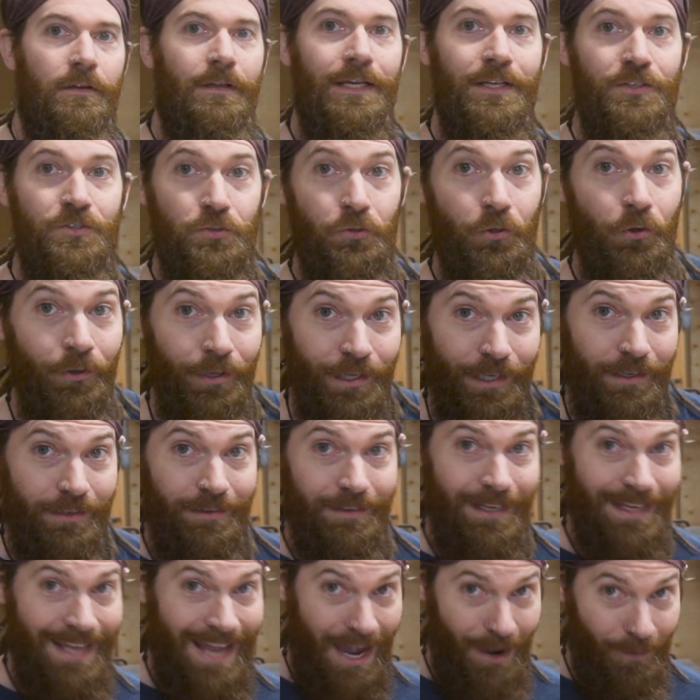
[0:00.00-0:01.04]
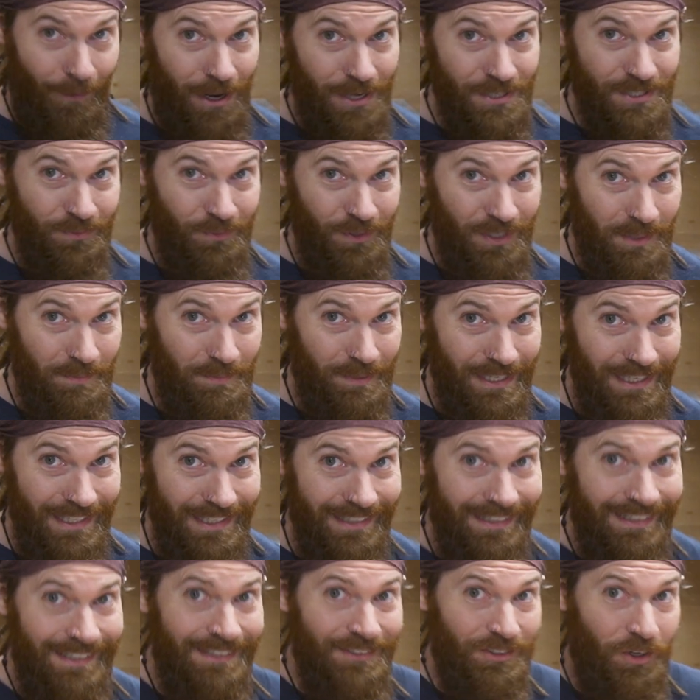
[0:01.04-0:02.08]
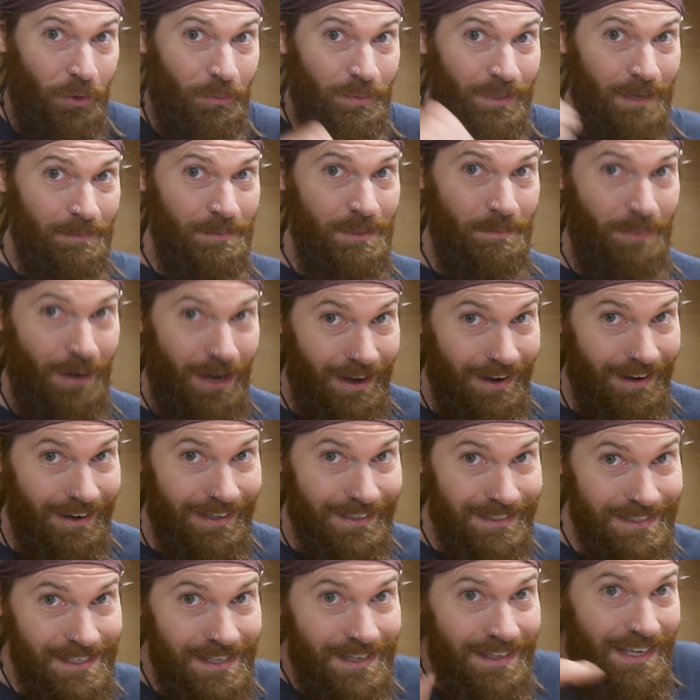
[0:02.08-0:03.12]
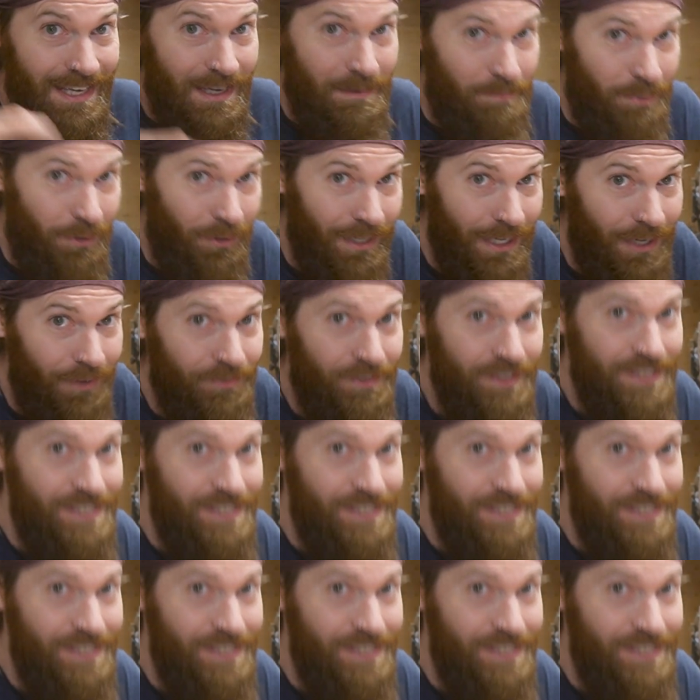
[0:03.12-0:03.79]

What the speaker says: Like, truly. Like, how awesome would it be to open up the box and pull out the